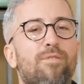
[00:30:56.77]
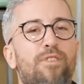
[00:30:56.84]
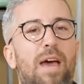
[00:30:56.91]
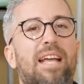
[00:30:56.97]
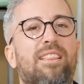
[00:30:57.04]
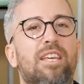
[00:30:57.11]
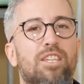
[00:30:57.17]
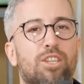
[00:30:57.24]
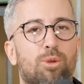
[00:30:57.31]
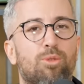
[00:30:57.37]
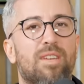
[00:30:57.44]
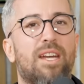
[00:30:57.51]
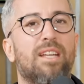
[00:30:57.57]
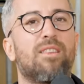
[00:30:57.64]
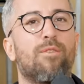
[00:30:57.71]
the fact that you
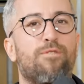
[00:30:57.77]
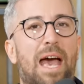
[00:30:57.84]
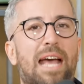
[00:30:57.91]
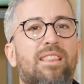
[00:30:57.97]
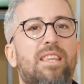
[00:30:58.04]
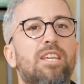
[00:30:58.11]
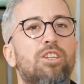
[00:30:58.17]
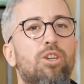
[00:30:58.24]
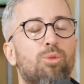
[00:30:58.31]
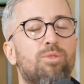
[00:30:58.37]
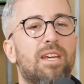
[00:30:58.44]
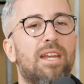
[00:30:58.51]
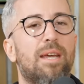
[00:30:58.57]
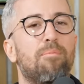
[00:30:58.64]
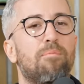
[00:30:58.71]
did it. The fact that you
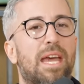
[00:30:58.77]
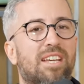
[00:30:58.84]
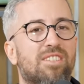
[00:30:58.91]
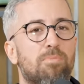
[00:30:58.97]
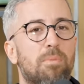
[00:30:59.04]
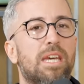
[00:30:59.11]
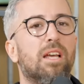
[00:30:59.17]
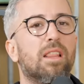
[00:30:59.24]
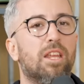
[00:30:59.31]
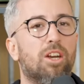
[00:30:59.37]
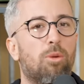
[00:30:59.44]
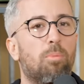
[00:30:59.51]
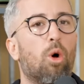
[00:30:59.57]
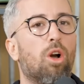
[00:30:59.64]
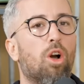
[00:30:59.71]
did it makes me a
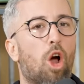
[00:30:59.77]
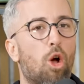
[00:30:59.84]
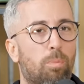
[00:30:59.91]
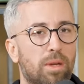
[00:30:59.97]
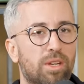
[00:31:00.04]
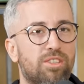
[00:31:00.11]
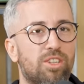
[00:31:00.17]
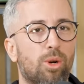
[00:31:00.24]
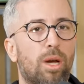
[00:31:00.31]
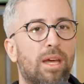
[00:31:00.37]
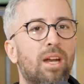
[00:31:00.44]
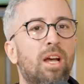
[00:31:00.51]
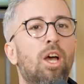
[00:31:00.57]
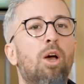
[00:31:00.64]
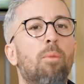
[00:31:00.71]
little more open to it.